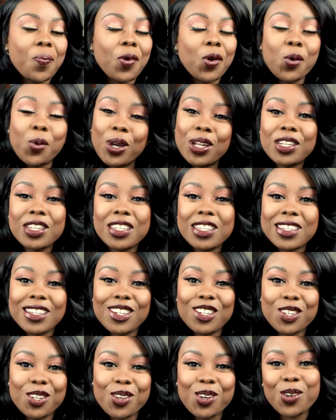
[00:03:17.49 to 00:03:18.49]

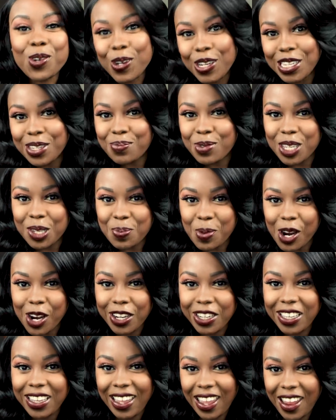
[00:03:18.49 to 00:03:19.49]
quintessential Christmas
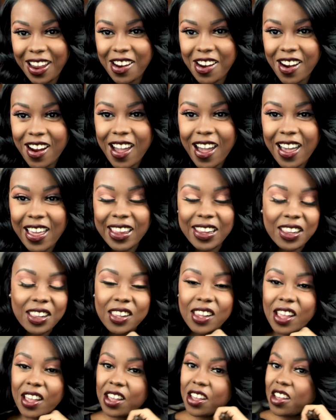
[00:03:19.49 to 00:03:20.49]
party hair. I
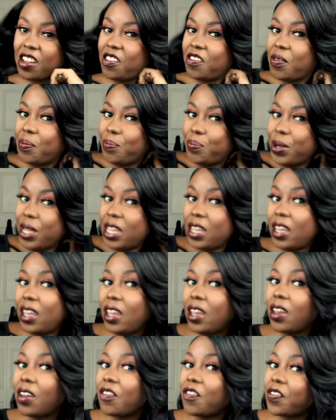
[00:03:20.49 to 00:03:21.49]
love
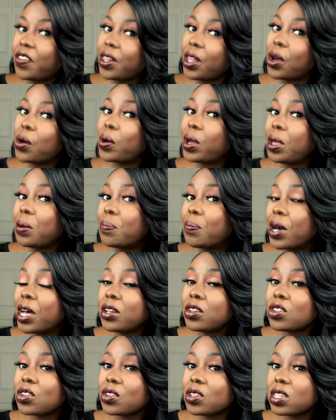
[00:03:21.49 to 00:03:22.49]
big flowy
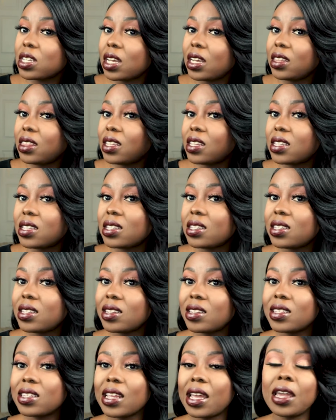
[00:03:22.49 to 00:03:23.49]
bundles like this. This
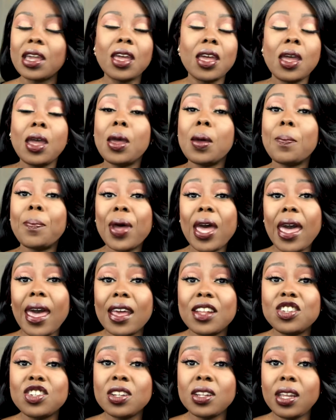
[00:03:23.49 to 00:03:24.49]
is like
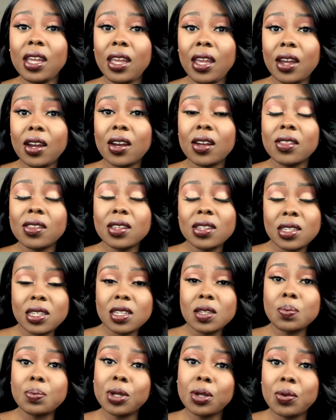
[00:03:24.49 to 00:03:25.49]
pageant hair. This
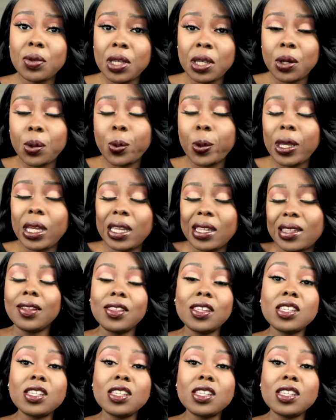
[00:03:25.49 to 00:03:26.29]
is beauty queen.